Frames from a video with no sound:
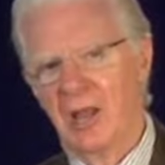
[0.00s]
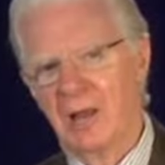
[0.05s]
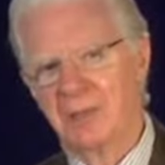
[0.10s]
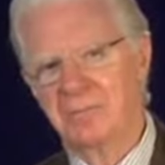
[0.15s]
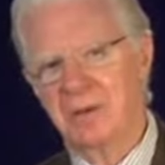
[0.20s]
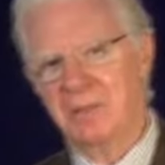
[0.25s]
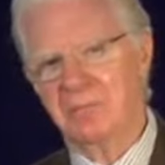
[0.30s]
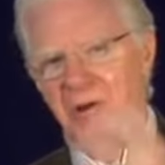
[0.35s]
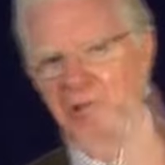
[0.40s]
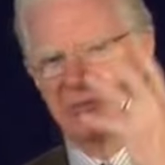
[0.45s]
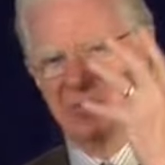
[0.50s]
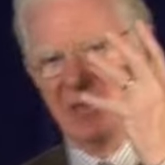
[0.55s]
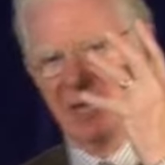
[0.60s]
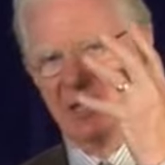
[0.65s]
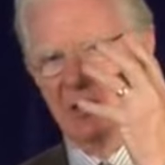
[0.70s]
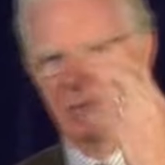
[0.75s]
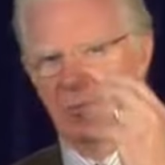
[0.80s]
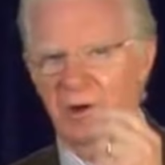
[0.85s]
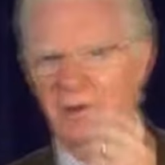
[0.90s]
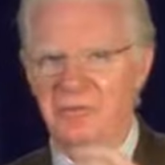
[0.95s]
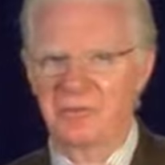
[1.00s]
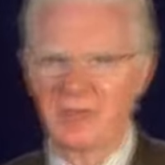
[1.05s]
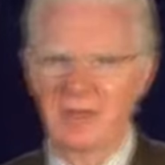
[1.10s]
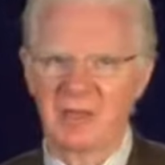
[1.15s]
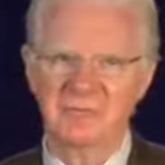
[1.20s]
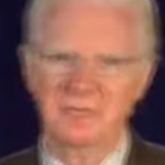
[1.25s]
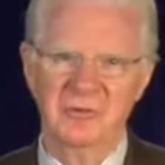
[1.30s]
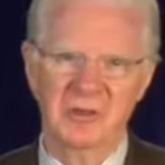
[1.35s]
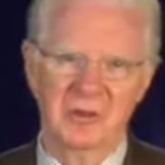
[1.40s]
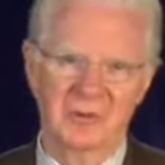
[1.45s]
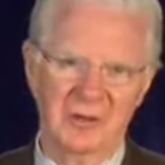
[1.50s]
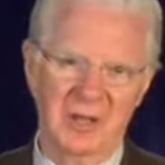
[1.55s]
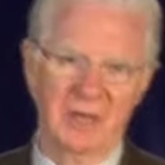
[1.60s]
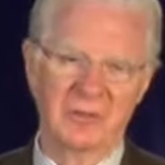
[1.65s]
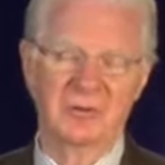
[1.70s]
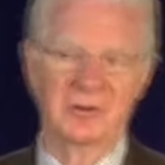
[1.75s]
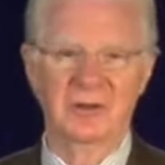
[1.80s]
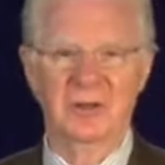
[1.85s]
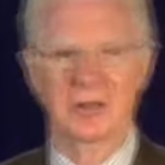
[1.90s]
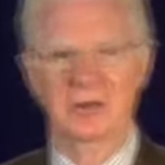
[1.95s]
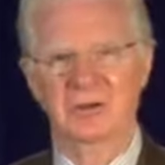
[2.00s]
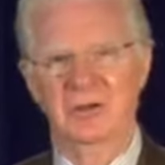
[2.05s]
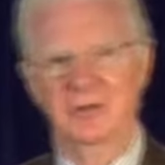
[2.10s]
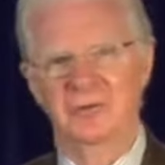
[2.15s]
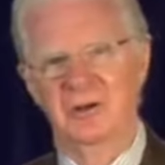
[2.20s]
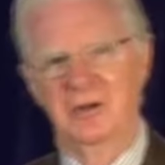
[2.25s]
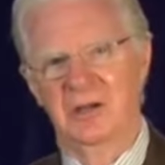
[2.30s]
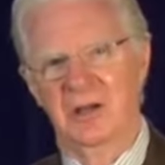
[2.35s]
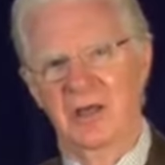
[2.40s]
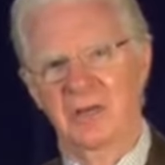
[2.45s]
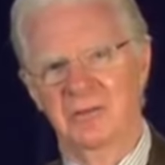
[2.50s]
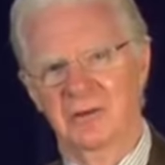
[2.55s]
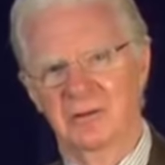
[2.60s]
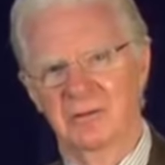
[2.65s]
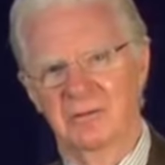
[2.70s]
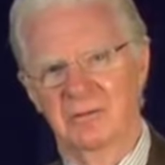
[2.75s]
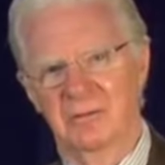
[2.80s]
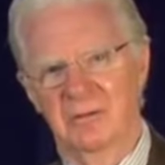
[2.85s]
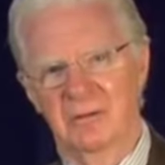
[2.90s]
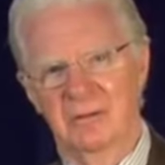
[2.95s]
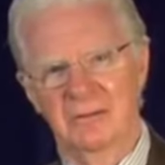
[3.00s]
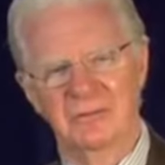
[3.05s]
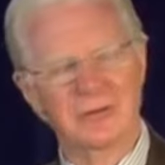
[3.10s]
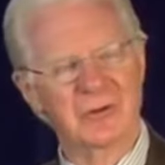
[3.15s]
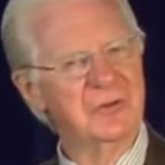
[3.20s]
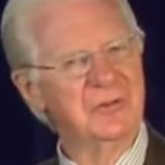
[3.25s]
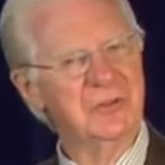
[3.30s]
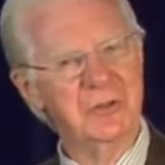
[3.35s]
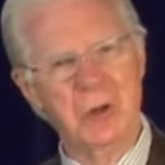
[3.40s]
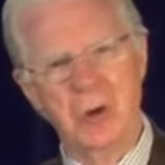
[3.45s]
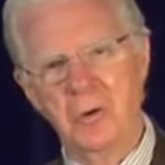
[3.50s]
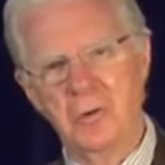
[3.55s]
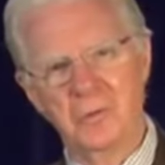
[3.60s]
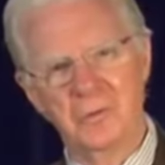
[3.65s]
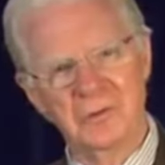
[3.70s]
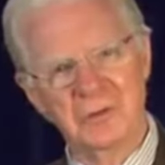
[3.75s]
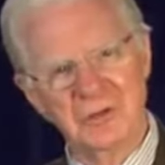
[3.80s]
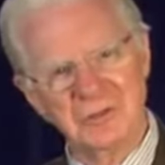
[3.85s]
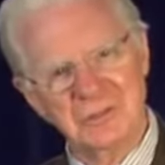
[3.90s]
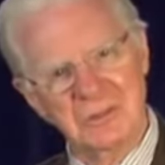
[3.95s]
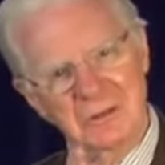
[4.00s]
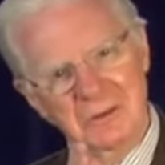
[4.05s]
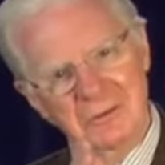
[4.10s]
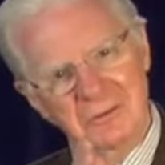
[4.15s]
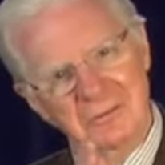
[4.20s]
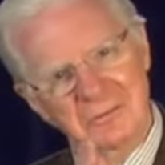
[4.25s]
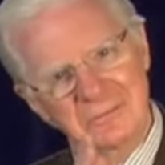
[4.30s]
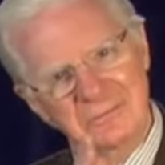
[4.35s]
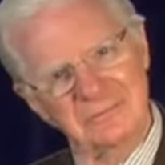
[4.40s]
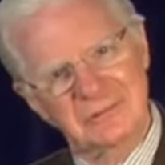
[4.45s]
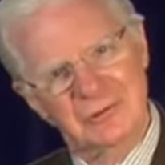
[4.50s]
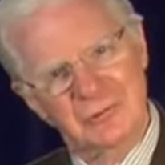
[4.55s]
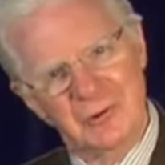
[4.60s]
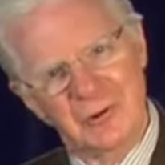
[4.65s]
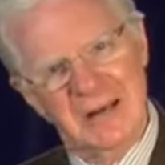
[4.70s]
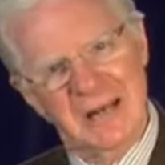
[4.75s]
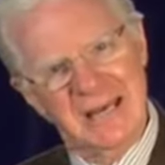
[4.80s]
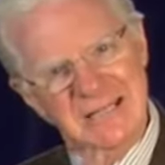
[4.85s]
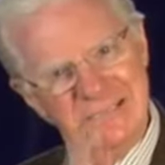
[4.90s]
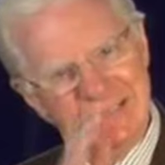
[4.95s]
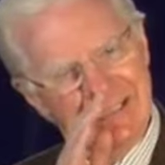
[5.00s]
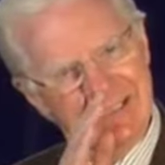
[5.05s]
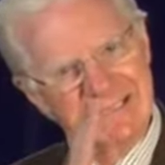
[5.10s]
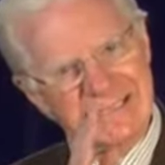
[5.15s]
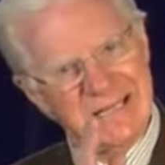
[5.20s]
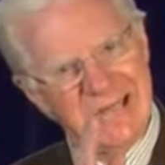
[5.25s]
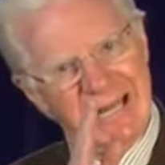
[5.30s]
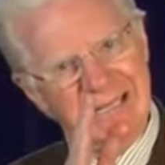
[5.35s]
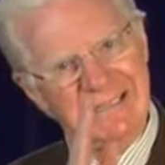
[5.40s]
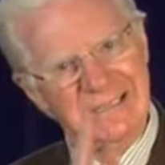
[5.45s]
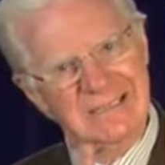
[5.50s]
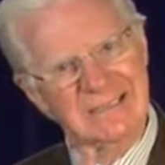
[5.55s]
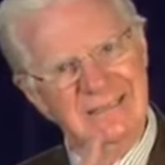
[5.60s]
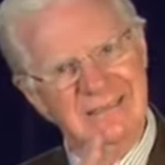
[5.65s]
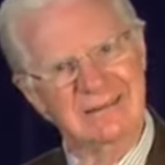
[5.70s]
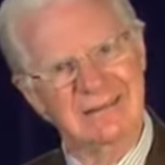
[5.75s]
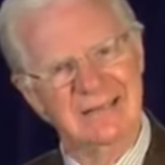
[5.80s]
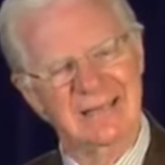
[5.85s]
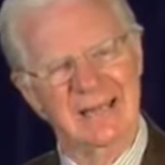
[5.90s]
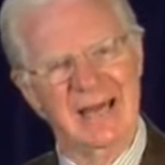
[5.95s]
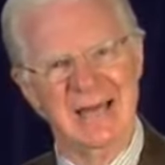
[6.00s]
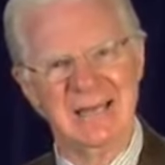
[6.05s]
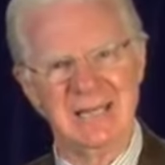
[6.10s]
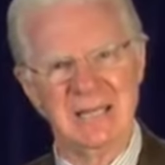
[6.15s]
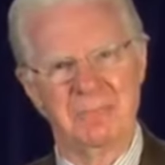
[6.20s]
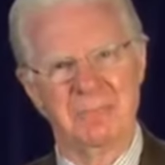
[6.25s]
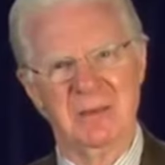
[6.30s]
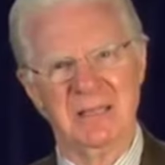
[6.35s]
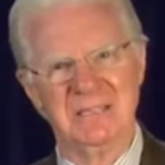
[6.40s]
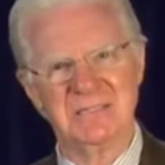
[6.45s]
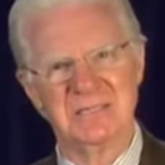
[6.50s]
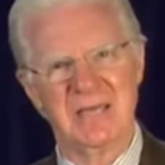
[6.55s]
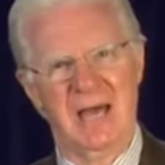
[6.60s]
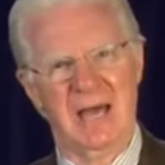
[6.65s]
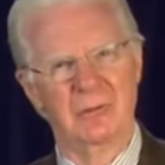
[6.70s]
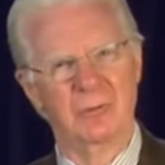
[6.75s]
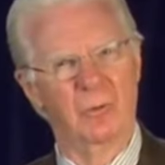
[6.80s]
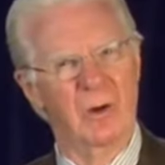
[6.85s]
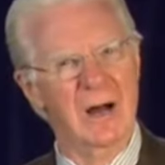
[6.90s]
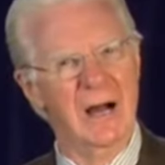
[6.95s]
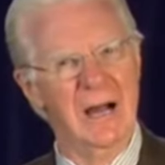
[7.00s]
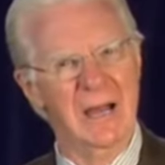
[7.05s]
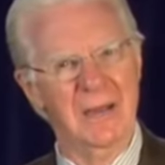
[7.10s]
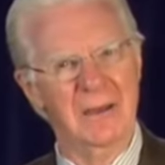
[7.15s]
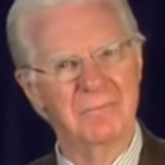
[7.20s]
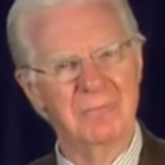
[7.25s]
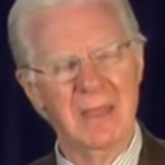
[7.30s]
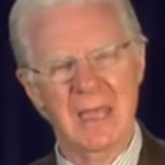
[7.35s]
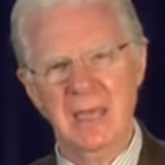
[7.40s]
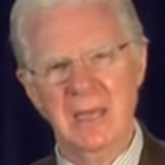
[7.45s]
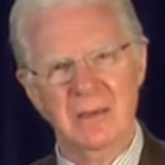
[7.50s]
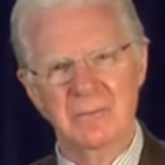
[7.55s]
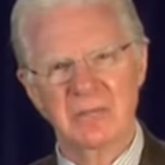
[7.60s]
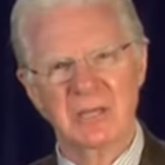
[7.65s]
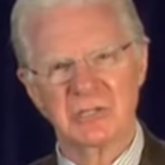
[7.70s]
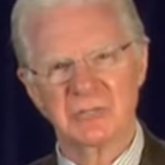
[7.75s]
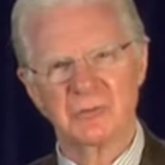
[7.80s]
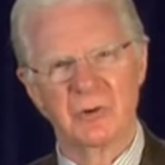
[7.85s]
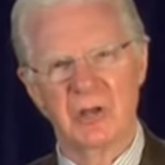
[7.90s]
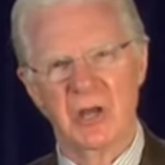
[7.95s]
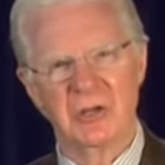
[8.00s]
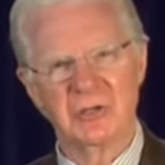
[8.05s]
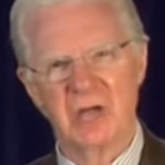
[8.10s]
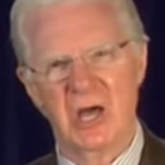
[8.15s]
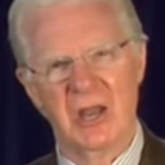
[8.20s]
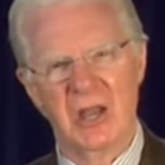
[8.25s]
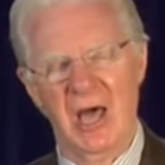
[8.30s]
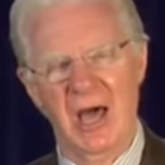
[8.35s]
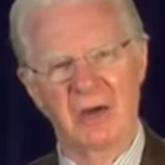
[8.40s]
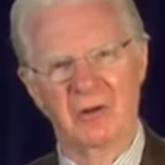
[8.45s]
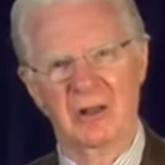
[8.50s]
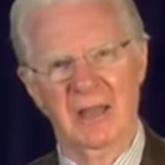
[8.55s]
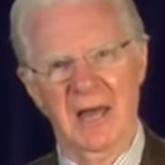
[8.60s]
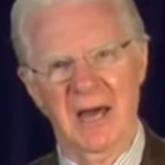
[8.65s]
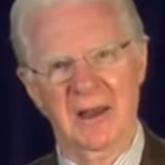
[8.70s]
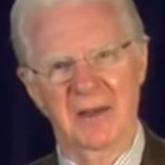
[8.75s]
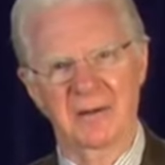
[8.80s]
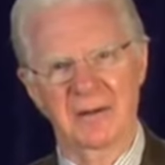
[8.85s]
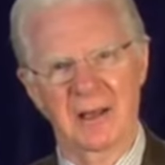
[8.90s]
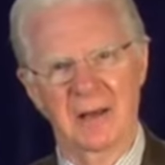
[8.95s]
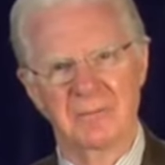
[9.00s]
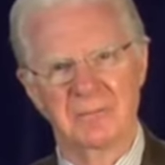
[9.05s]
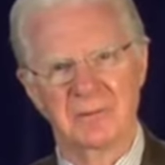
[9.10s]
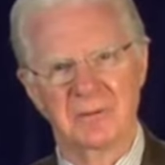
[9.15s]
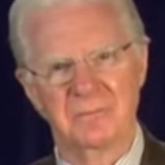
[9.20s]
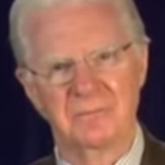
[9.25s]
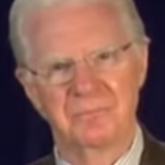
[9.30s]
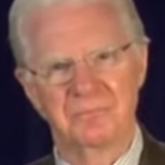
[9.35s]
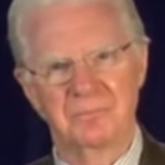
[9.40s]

lot of people are thinking one thing, feel another, and then doing another. There's no, there's no coordination. It's not lined up inside. Why? Because we're not taught how to line it up.